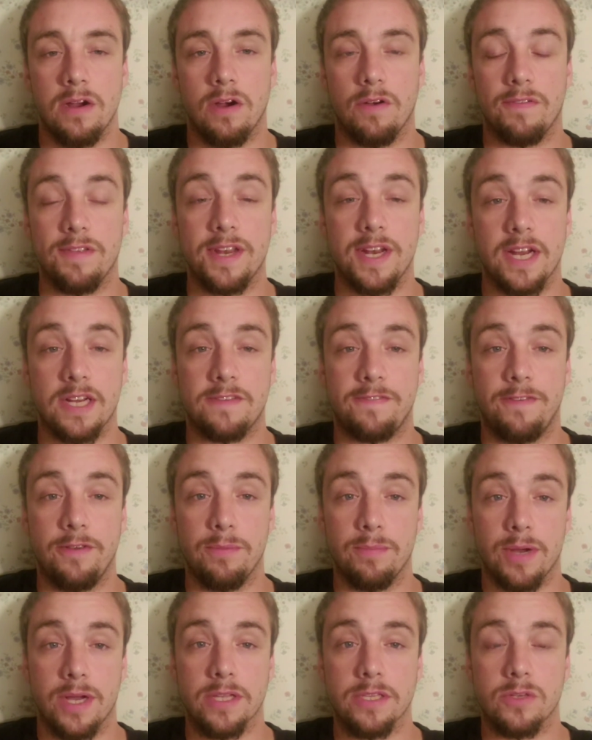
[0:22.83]
over the next
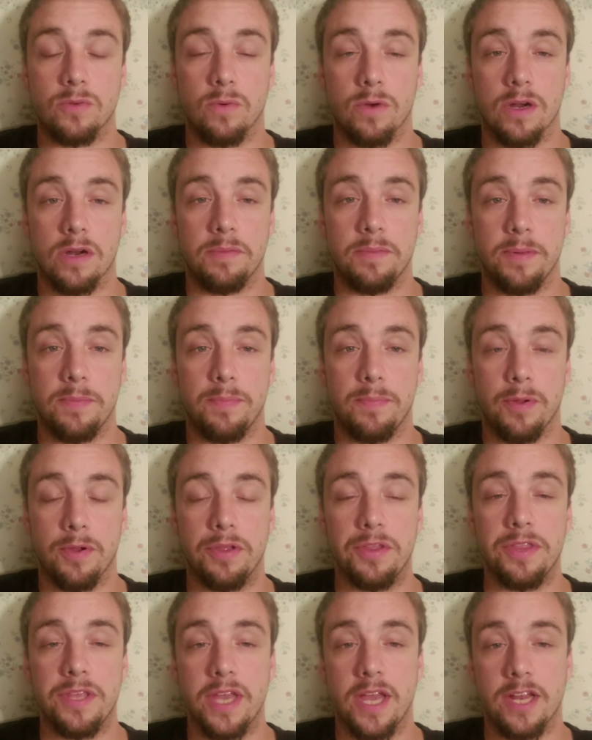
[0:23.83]
few months, we're going to be
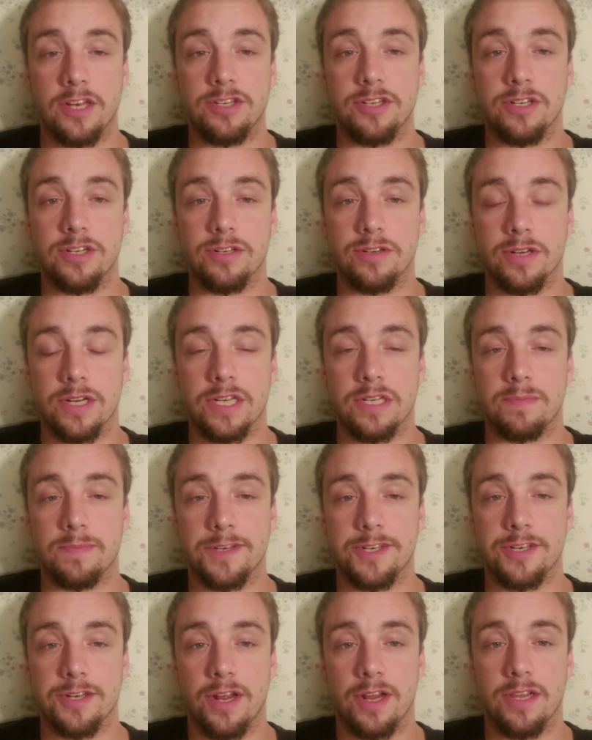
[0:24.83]
pulling the engine and
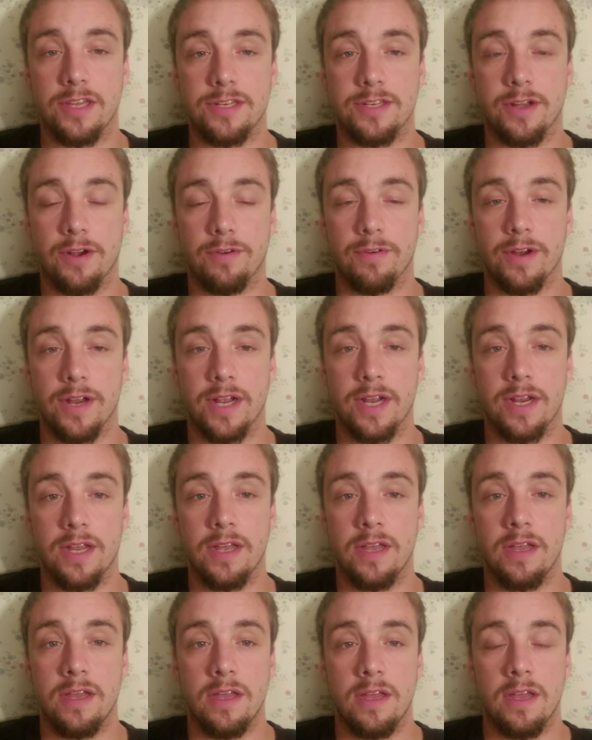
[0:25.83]
transmission out of the tow rig
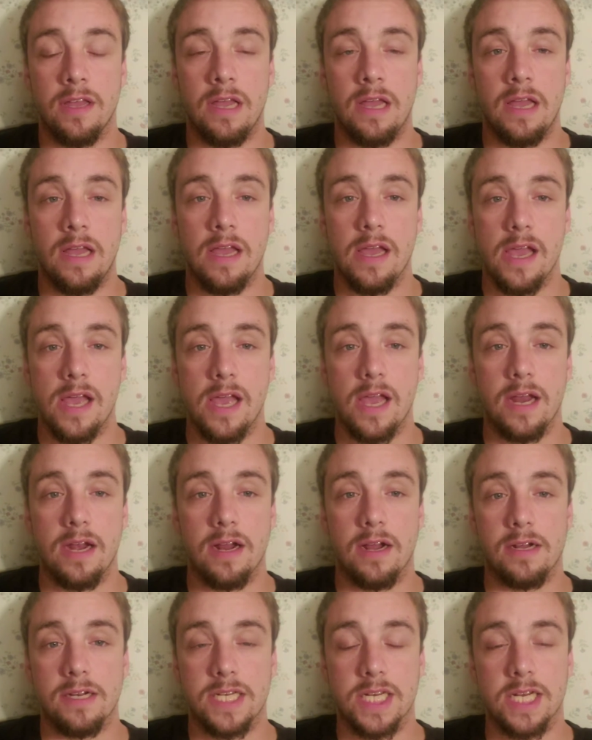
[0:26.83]

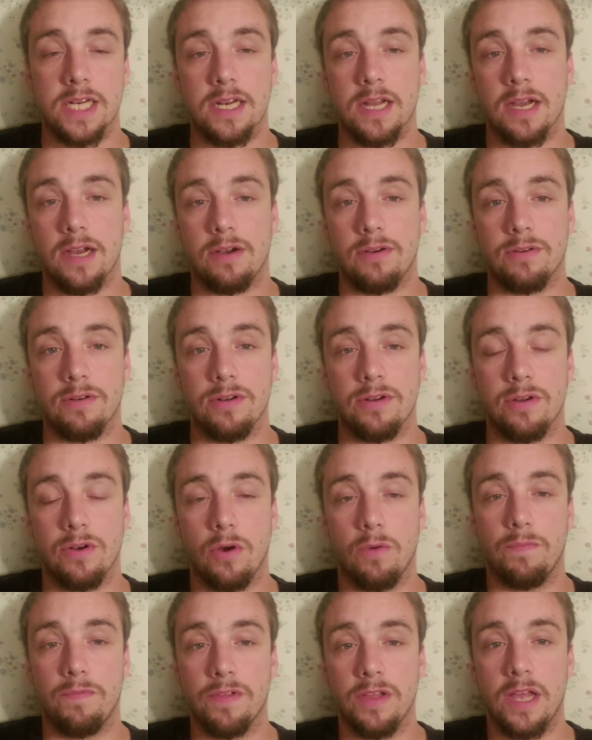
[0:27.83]
and hunting down,
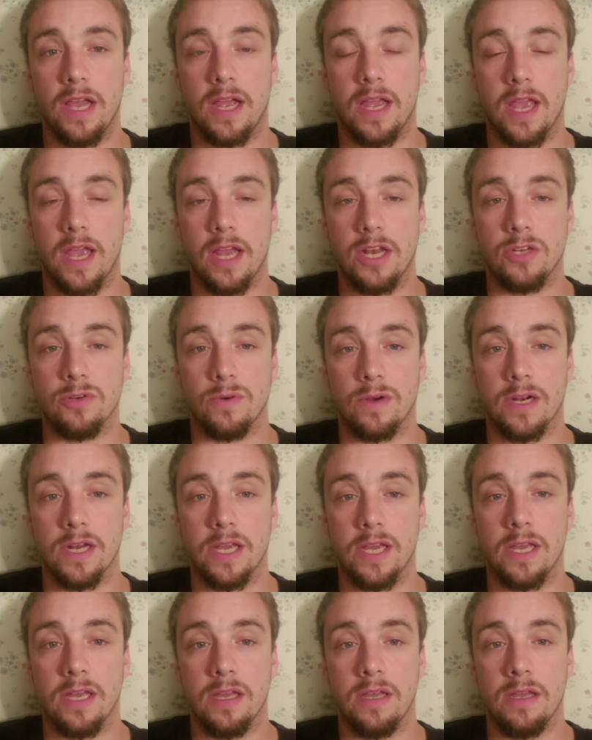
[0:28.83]
hopefully, a
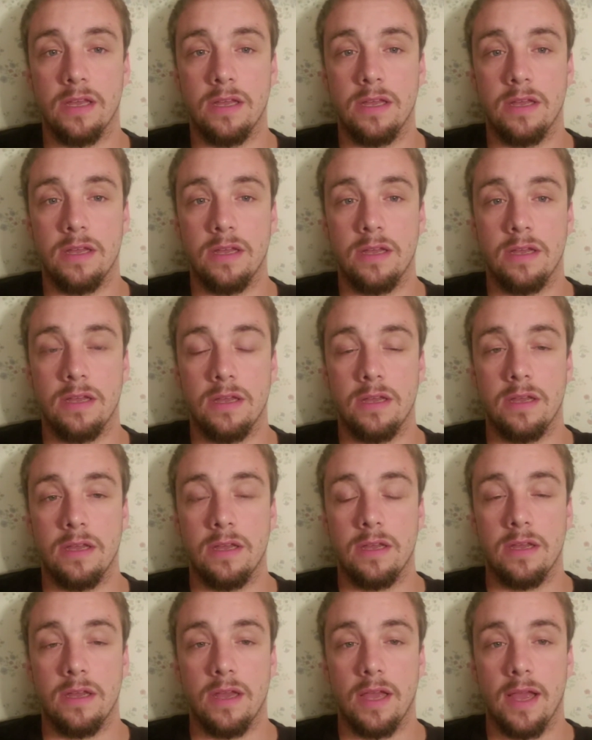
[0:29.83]
K20
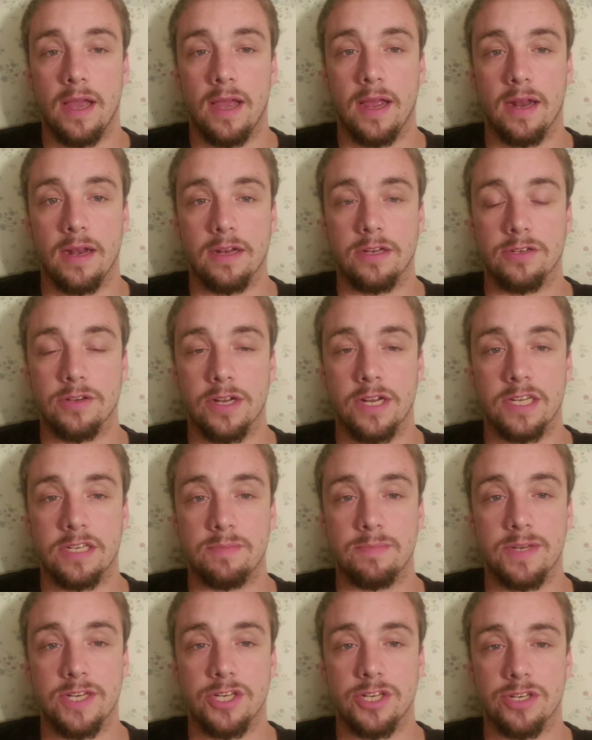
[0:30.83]
and a
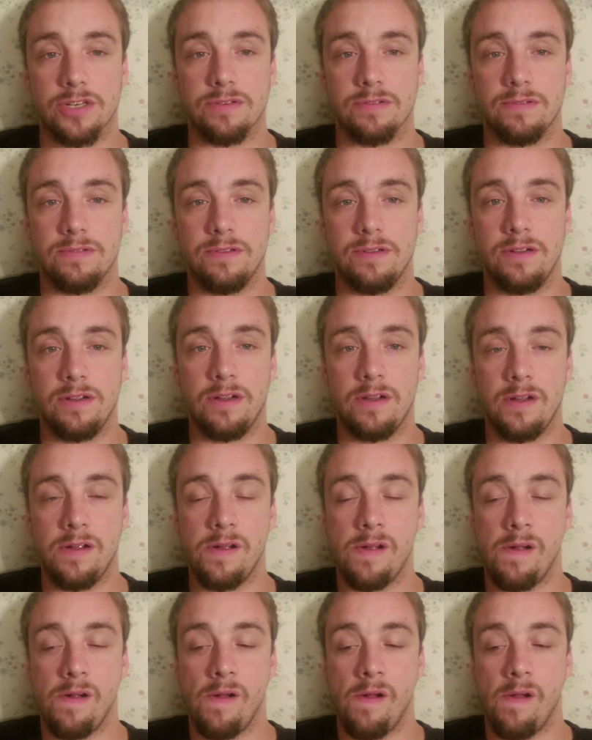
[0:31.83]
transmission.
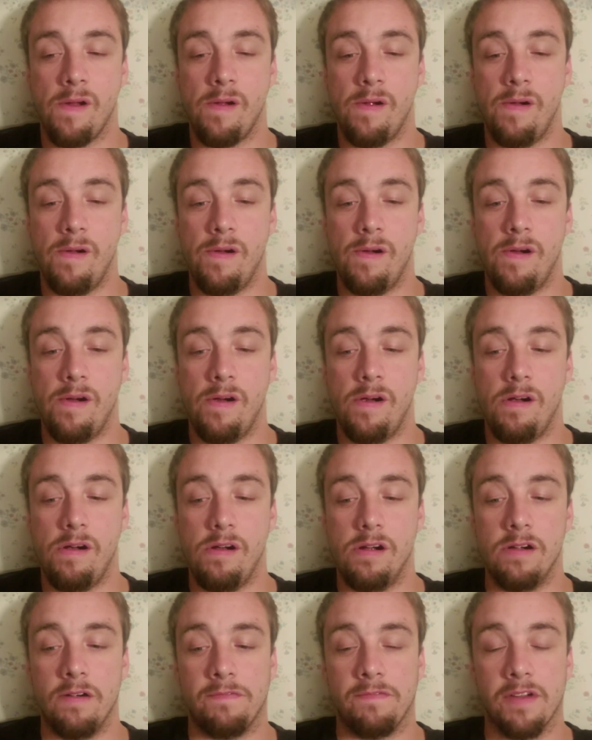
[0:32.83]

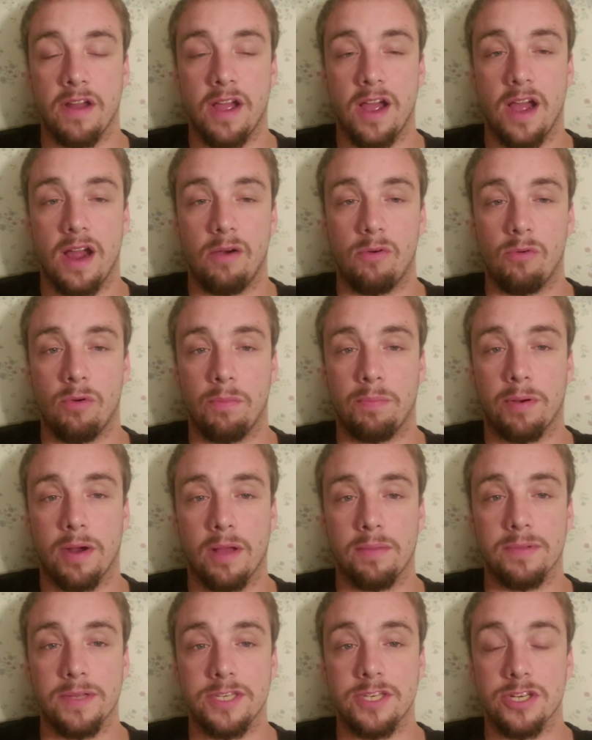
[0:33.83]
If not, we'll
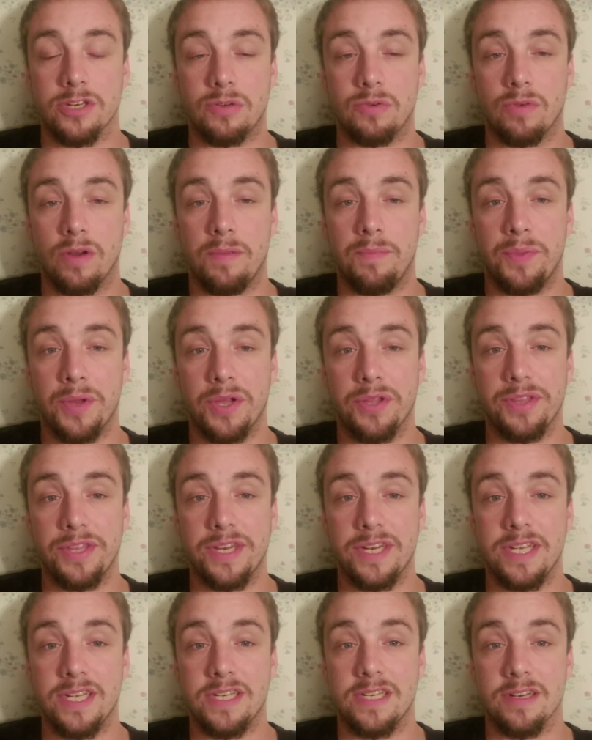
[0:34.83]
probably just rebuild
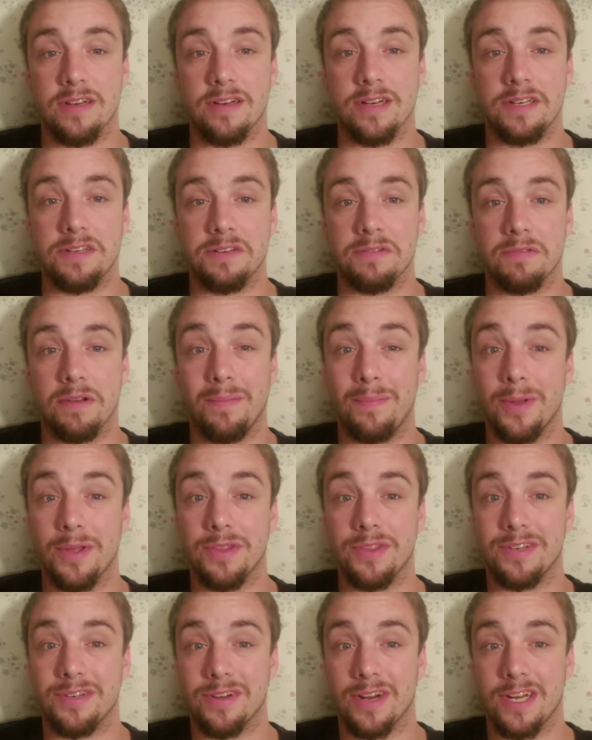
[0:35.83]
the D-Series and
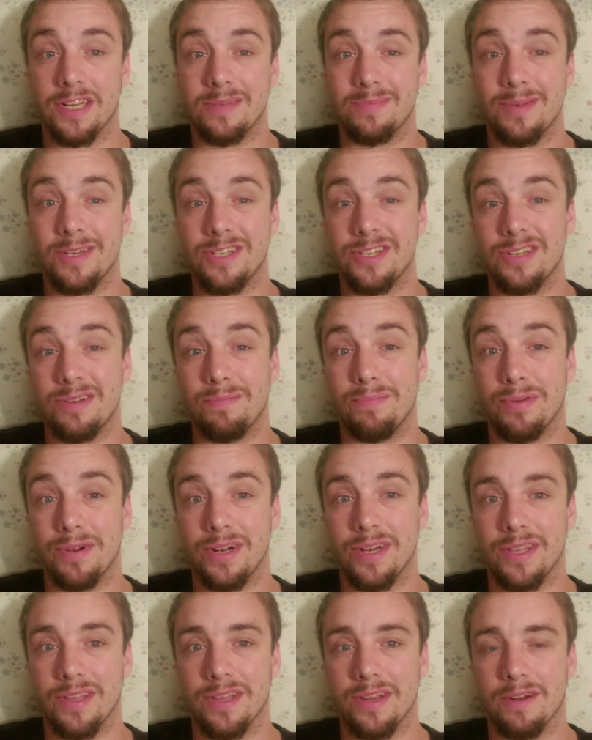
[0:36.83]
rebuild the transmission and
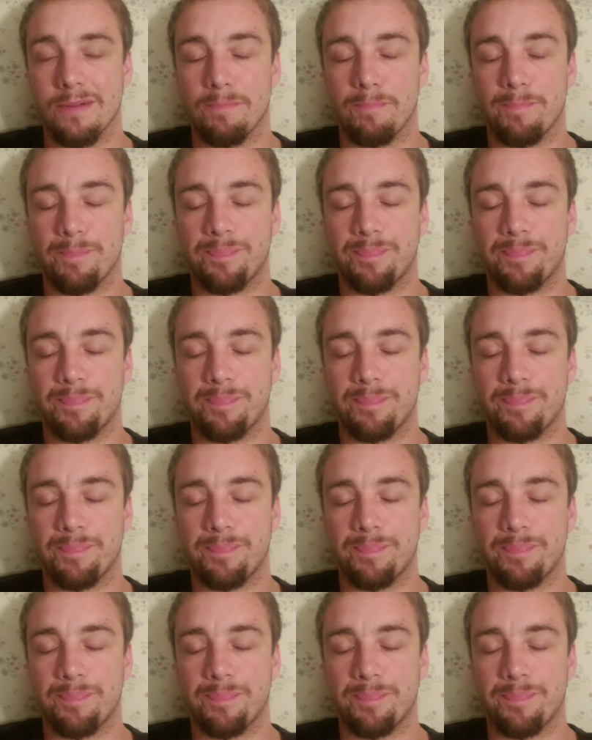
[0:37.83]
put it in there.